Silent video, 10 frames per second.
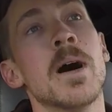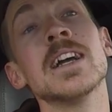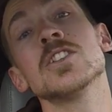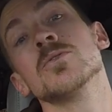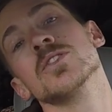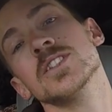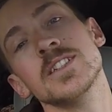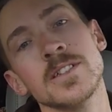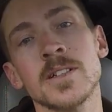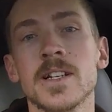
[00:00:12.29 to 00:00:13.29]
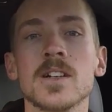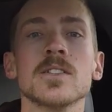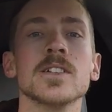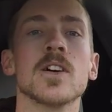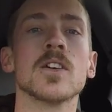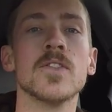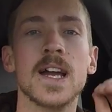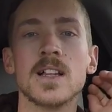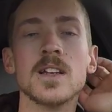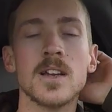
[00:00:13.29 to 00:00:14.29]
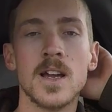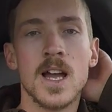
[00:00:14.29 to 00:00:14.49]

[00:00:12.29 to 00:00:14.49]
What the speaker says: my tour season here in the Ark Valley.